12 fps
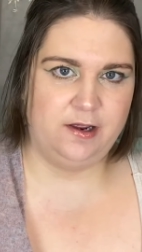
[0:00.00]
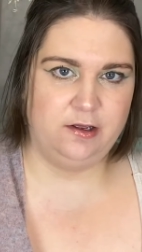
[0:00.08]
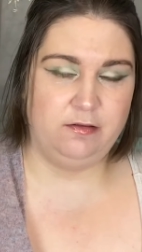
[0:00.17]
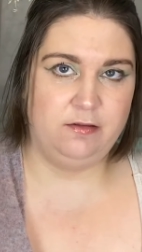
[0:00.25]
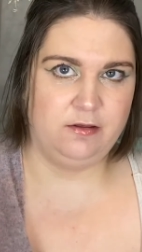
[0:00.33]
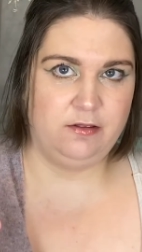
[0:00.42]

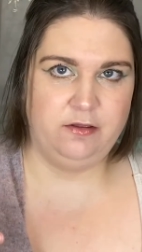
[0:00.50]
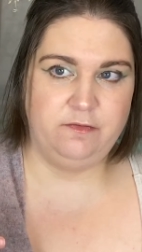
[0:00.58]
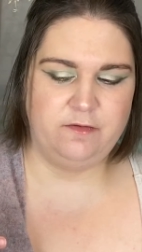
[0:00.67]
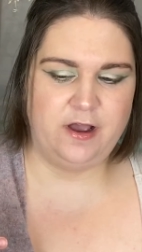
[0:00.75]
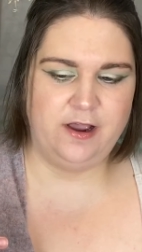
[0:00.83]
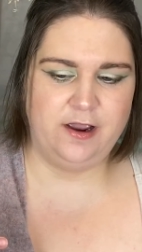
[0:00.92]

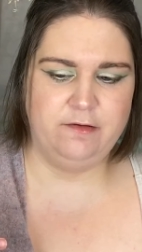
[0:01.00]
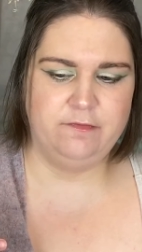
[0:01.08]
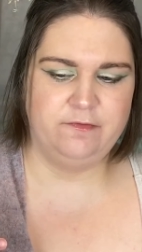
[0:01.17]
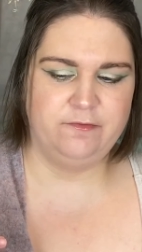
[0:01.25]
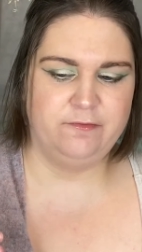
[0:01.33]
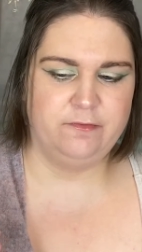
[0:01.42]
65
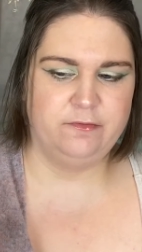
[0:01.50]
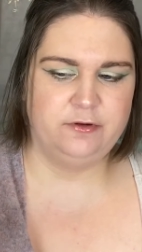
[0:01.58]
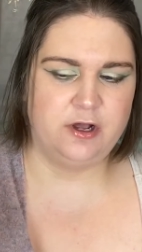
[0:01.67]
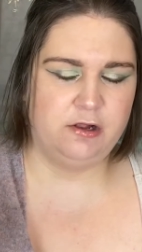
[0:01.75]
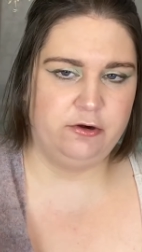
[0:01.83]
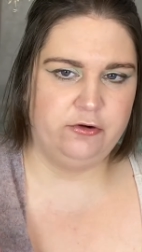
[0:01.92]

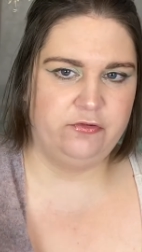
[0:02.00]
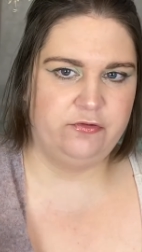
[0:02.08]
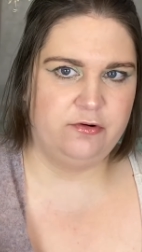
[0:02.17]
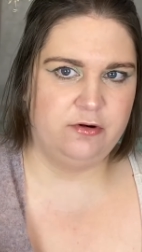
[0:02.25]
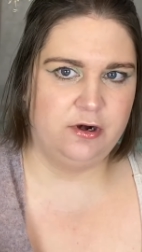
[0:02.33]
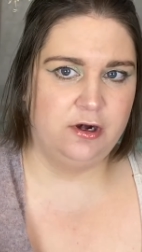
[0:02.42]
dollars
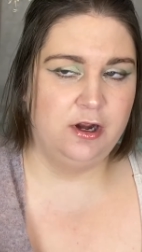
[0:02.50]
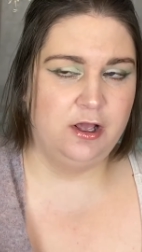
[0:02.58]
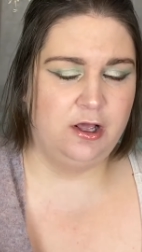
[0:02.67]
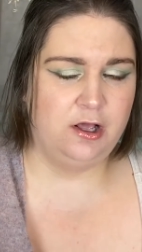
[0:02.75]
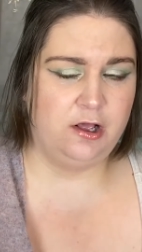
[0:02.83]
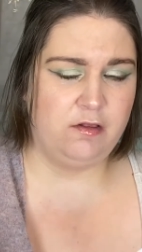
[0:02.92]
for
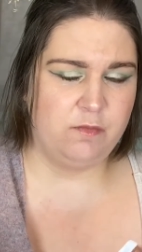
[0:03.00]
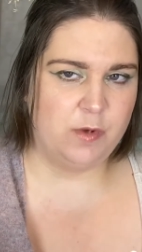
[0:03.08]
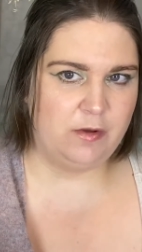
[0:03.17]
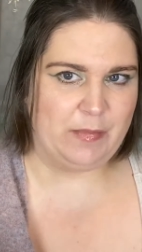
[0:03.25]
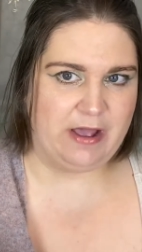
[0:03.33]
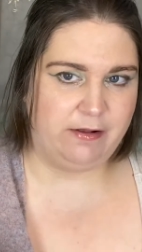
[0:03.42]
a
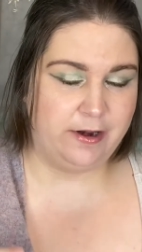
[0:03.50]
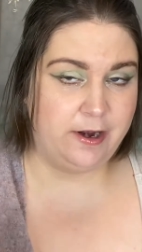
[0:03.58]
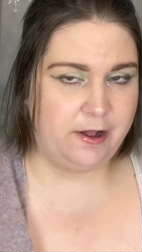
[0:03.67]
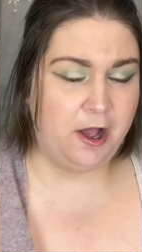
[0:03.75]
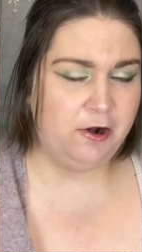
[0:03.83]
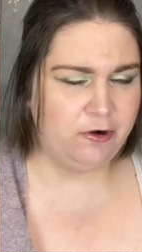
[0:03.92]
small palette
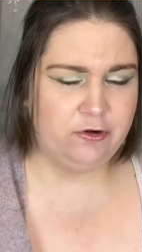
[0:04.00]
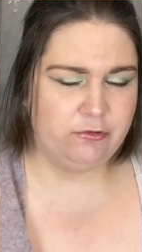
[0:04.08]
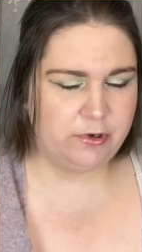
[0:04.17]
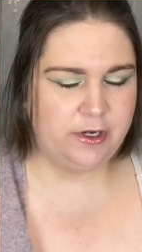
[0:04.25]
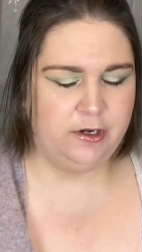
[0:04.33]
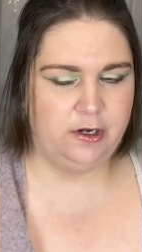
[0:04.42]
and $129
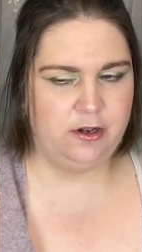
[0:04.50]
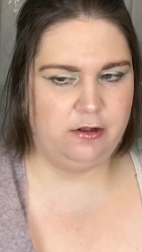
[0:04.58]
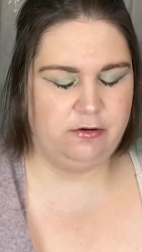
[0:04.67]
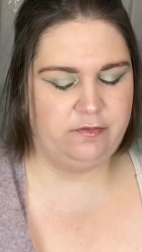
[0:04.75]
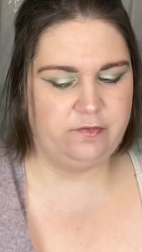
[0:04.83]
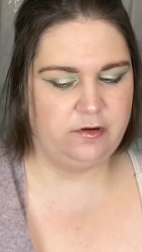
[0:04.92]

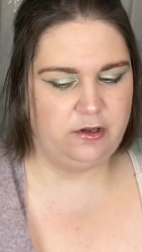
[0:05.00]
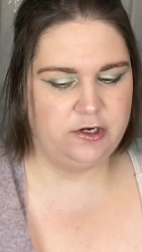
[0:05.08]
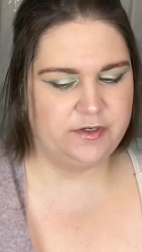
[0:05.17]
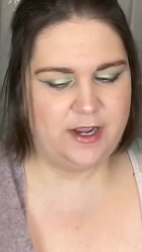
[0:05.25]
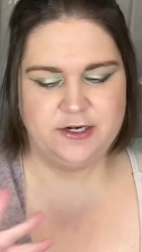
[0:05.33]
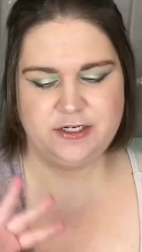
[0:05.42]
for a
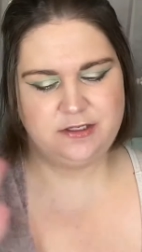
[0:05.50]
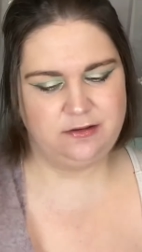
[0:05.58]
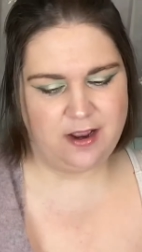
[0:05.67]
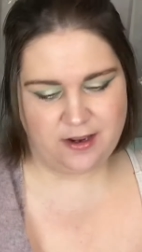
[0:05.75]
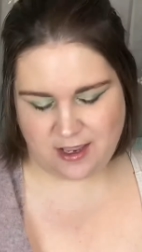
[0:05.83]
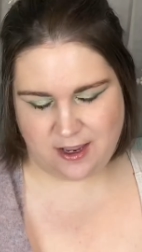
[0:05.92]
large. I just,
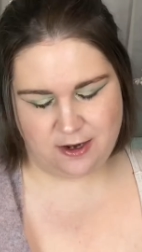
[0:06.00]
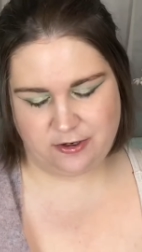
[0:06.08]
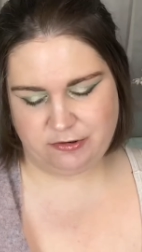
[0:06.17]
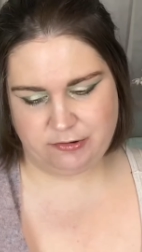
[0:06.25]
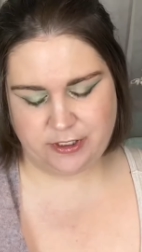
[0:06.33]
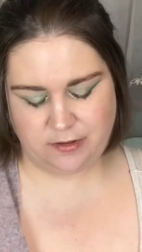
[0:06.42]
I can't do
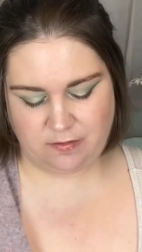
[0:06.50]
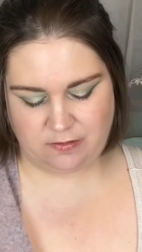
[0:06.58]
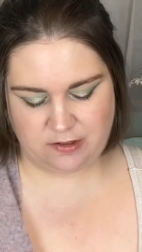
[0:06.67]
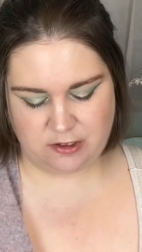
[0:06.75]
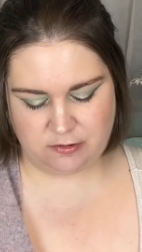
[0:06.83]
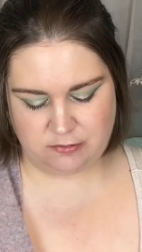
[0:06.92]
it.
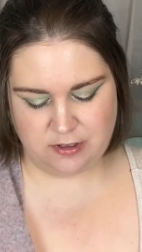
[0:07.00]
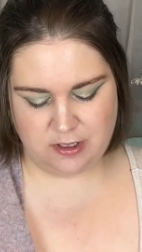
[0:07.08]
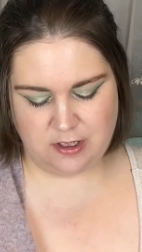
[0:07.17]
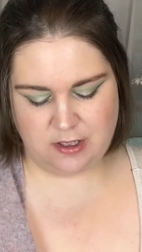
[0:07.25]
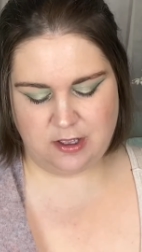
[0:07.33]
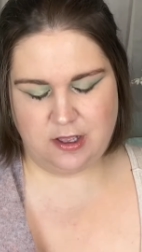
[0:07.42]
So
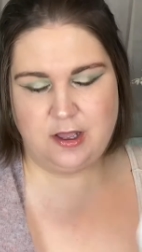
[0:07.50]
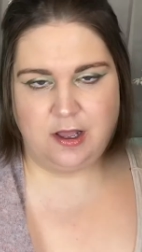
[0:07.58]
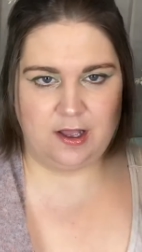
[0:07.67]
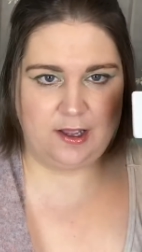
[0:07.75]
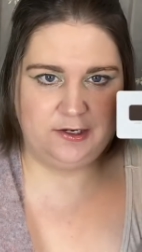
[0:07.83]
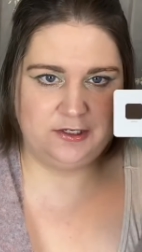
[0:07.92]

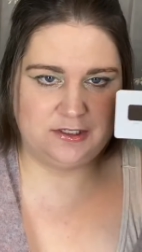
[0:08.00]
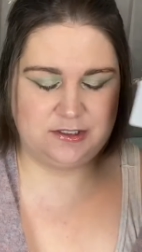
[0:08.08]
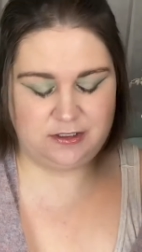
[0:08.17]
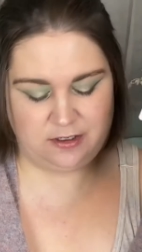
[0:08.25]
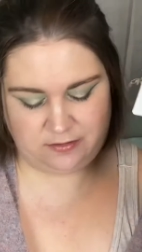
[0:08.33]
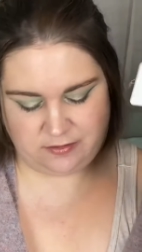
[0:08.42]
I
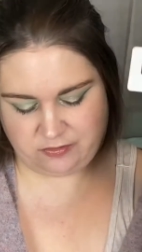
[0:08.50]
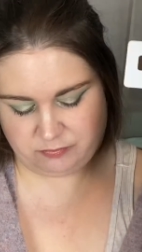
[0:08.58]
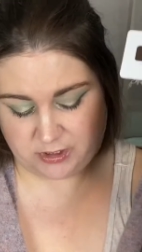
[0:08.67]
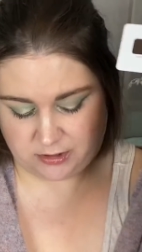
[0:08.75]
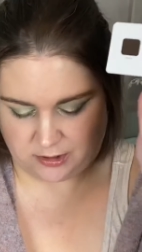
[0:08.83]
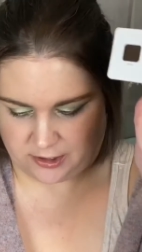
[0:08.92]
just, this is my
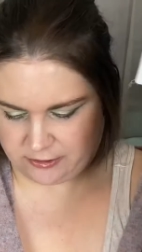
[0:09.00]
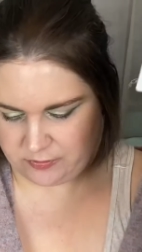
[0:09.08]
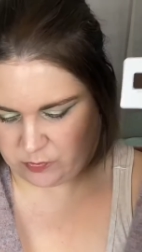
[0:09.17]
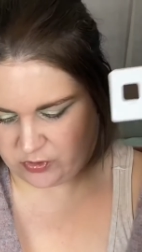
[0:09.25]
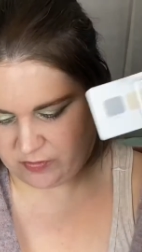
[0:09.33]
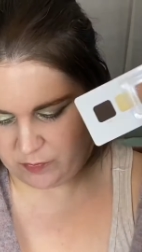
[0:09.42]
little 100
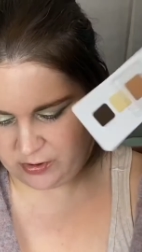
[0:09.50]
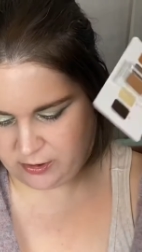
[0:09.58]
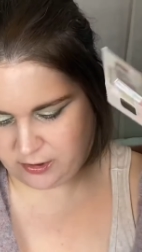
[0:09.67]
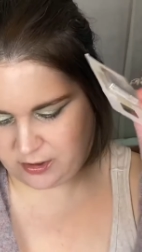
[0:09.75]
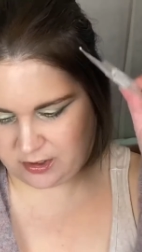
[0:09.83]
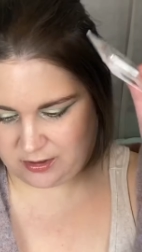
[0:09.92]
point
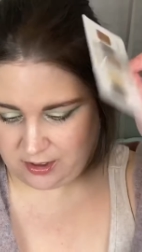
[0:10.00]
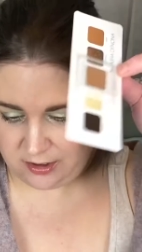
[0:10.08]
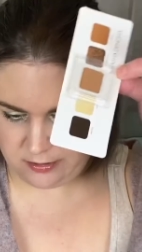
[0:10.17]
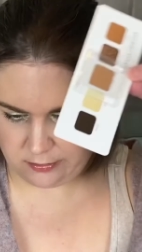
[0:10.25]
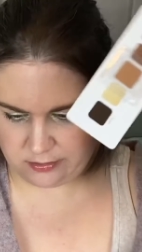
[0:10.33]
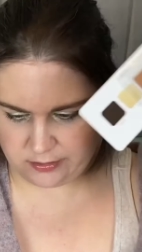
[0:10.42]
perk.
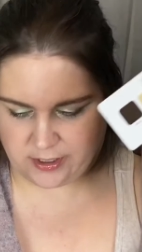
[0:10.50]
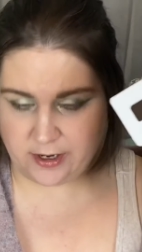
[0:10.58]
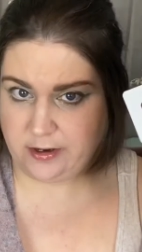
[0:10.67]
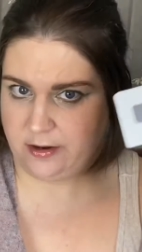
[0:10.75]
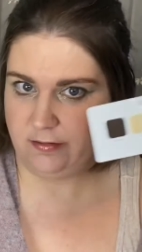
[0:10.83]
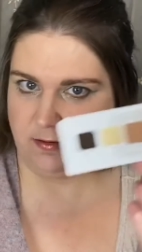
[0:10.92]
Technically, I
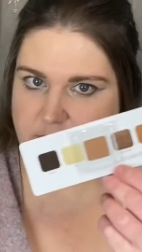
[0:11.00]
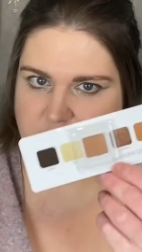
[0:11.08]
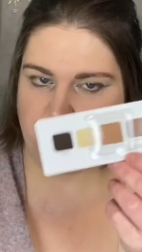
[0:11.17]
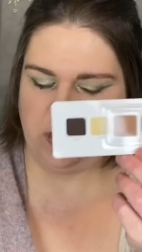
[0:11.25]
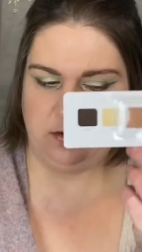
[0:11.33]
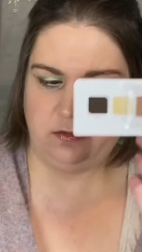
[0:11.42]
guess I
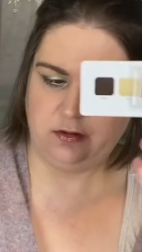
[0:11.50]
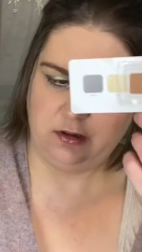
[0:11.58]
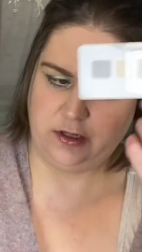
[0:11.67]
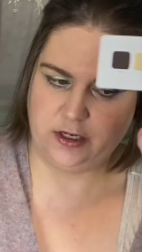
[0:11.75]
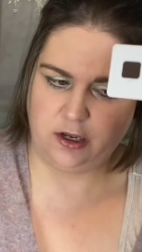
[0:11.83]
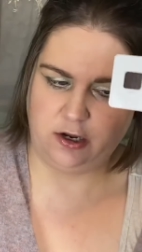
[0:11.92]
spent
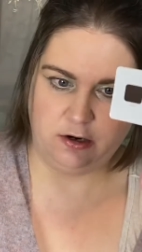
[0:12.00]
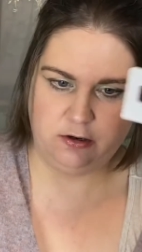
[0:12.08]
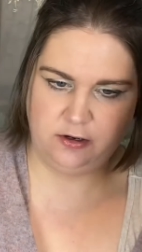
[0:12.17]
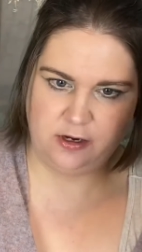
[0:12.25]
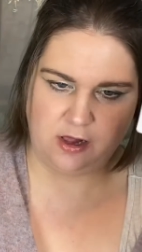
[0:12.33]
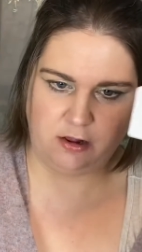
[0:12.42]
like a
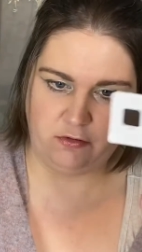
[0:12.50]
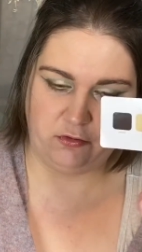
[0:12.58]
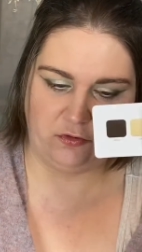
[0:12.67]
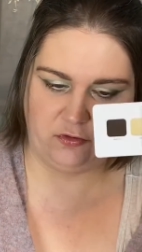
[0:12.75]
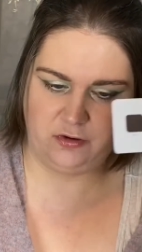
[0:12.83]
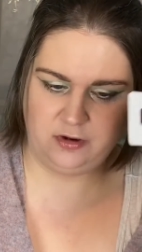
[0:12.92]

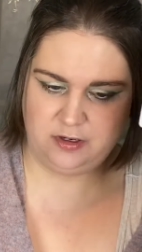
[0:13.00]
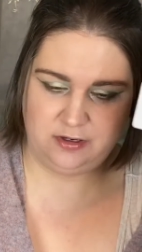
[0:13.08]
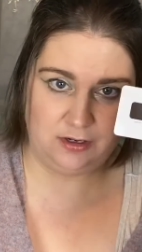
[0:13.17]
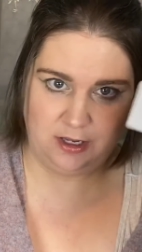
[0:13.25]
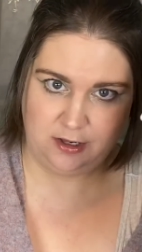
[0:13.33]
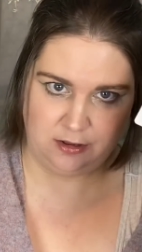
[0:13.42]
$100 to
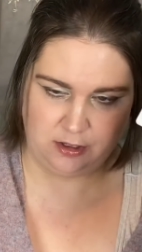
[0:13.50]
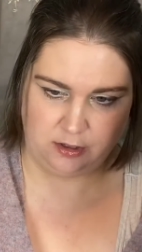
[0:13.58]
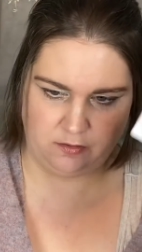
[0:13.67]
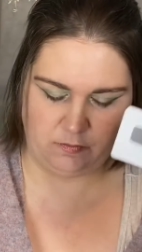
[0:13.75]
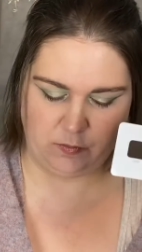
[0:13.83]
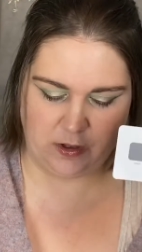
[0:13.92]
get
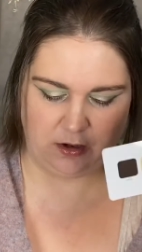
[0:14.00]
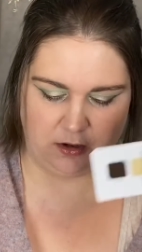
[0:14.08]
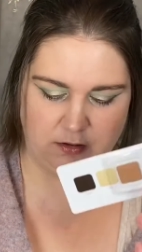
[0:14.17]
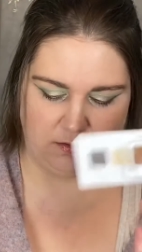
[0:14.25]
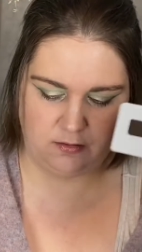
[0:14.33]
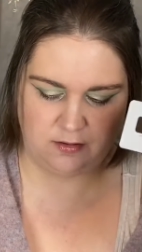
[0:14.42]
this
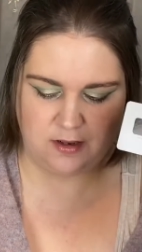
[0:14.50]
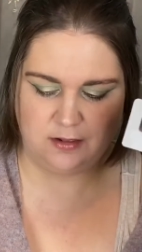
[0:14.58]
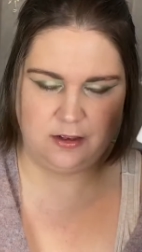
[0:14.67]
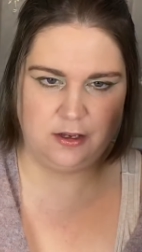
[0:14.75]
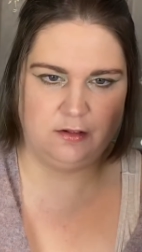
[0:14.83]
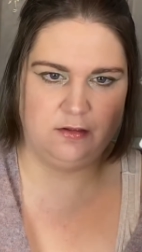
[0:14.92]
because I
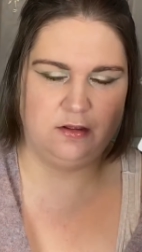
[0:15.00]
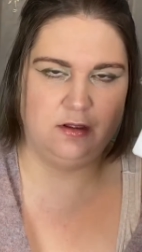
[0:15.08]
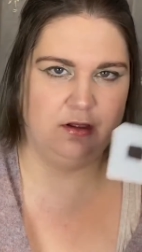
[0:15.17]
think it's